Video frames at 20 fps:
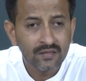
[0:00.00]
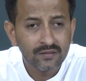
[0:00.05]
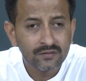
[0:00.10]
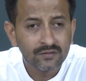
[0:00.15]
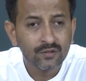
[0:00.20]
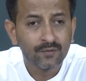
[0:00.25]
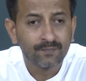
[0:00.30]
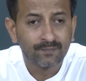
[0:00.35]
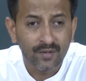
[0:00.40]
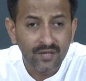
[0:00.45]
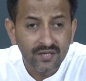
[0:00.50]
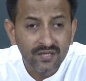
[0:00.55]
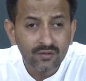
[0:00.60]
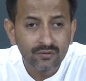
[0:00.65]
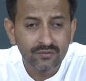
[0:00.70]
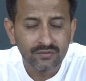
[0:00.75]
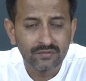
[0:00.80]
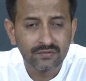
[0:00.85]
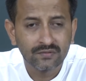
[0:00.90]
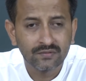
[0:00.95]
to
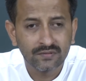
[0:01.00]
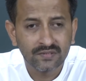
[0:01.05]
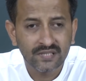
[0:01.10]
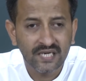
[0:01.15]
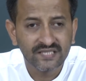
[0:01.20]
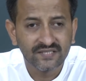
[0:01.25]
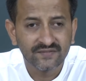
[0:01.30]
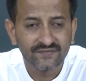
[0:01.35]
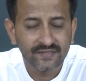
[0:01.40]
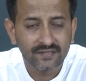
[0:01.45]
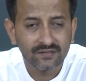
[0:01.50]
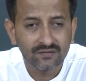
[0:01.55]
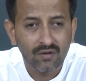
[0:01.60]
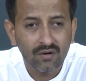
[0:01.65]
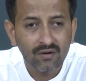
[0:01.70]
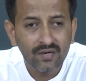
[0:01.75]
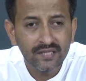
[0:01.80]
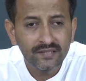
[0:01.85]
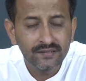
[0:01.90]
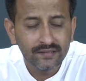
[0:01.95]
produce scientific
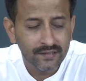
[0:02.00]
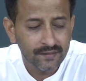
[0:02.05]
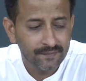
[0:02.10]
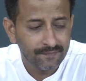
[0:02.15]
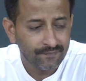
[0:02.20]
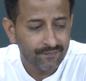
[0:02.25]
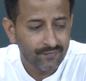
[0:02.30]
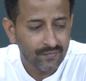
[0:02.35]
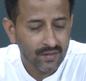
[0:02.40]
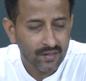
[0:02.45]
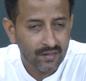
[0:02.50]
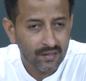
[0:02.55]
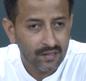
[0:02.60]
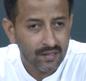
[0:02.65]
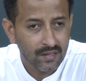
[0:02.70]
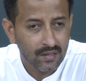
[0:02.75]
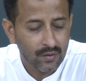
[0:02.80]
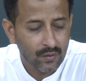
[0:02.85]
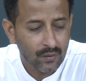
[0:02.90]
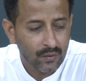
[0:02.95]
knowledge,
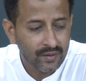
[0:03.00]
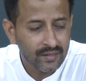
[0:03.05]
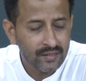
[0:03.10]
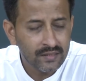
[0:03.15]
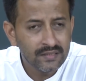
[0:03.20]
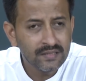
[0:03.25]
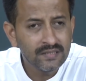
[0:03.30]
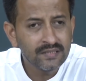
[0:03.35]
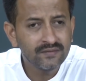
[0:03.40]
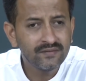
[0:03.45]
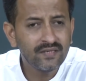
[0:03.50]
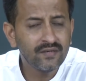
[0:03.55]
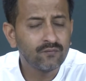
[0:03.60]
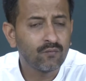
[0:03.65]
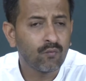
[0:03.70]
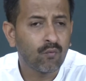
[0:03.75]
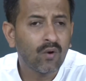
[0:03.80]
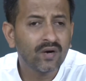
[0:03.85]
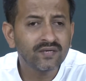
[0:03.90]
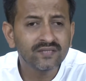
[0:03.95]
okay,
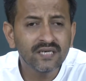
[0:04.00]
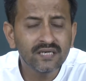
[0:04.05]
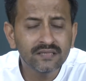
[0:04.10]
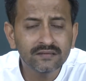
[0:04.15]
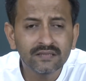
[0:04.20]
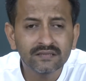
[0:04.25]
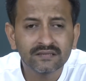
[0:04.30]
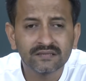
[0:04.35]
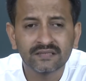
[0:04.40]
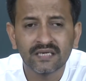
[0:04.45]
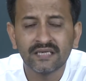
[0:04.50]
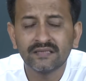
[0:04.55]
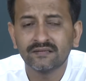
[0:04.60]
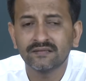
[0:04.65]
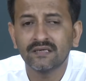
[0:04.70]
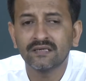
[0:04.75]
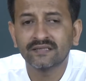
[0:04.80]
then what are the central